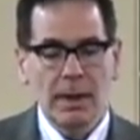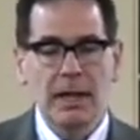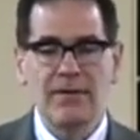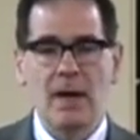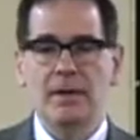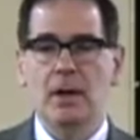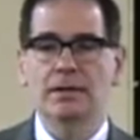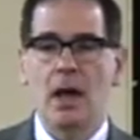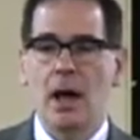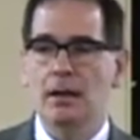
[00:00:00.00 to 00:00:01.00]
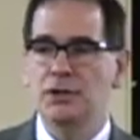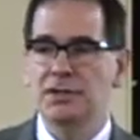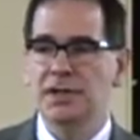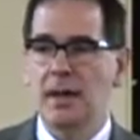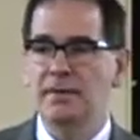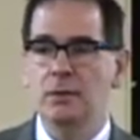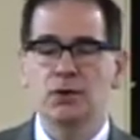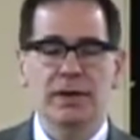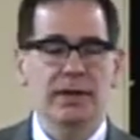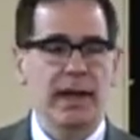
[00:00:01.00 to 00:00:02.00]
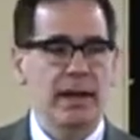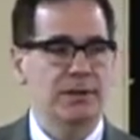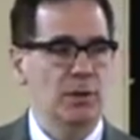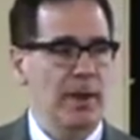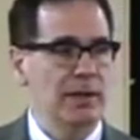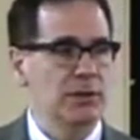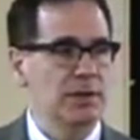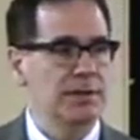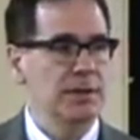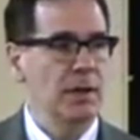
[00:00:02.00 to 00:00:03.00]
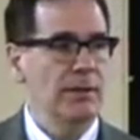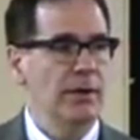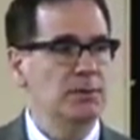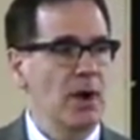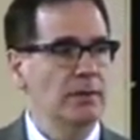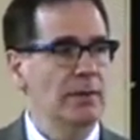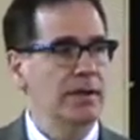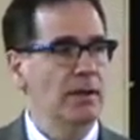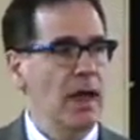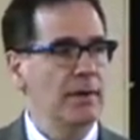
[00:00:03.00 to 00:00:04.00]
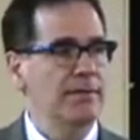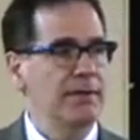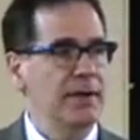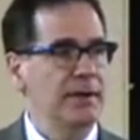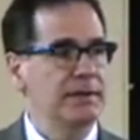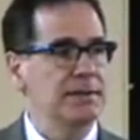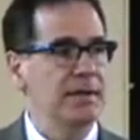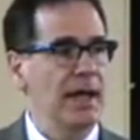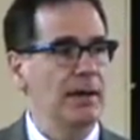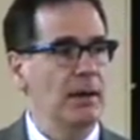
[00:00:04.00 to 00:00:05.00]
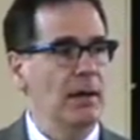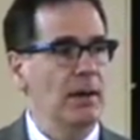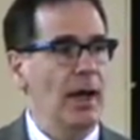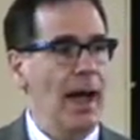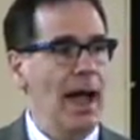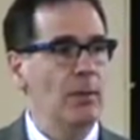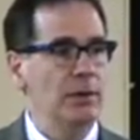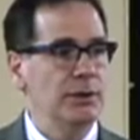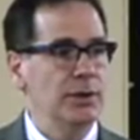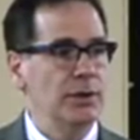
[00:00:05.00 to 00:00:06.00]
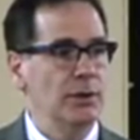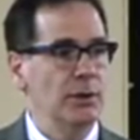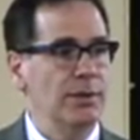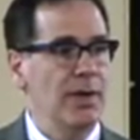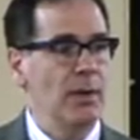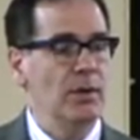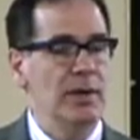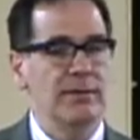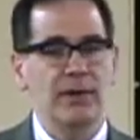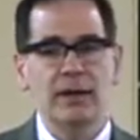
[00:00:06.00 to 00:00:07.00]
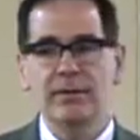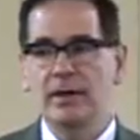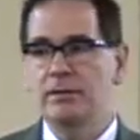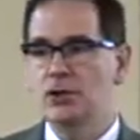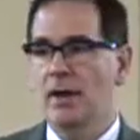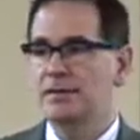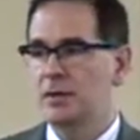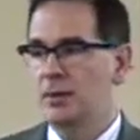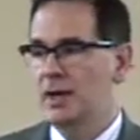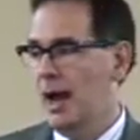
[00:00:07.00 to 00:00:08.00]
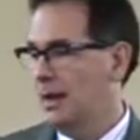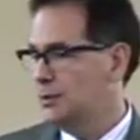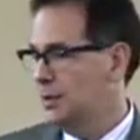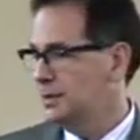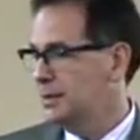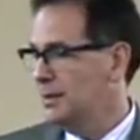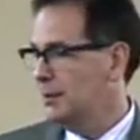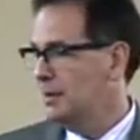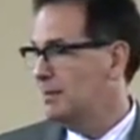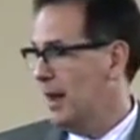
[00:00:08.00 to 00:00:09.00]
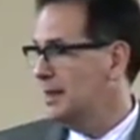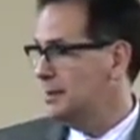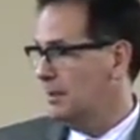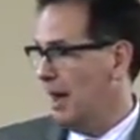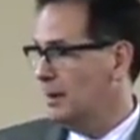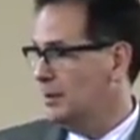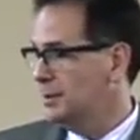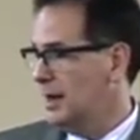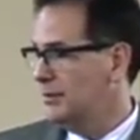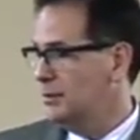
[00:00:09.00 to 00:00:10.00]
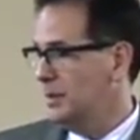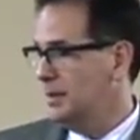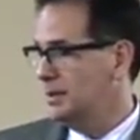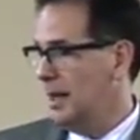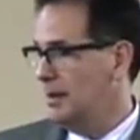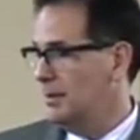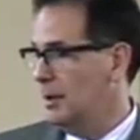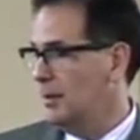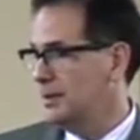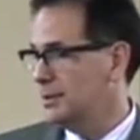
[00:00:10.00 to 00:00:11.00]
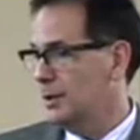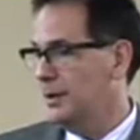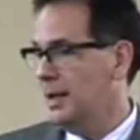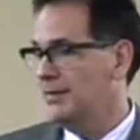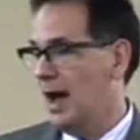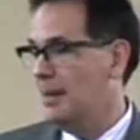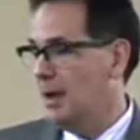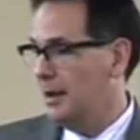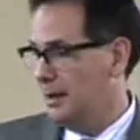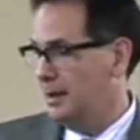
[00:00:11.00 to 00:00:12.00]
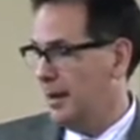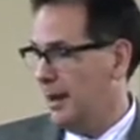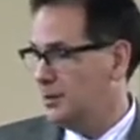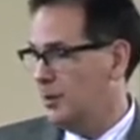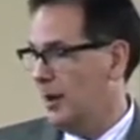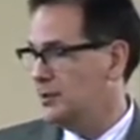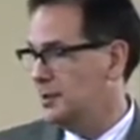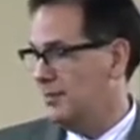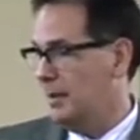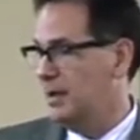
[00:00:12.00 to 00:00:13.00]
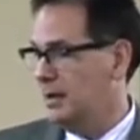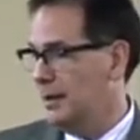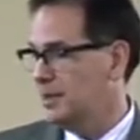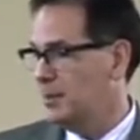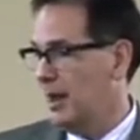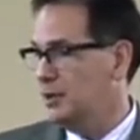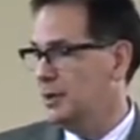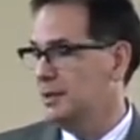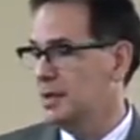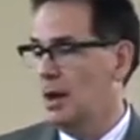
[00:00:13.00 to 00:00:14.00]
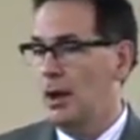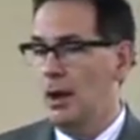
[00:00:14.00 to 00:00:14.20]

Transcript: if I'm an oncologist and I'm treating cancer patients, there's probably a lot of things that I would do that would, if Jeff's a podiatrist, that would be basic medical stuff that would be the same. But certainly, if I'm not getting cancer patients, if I'm getting his patients,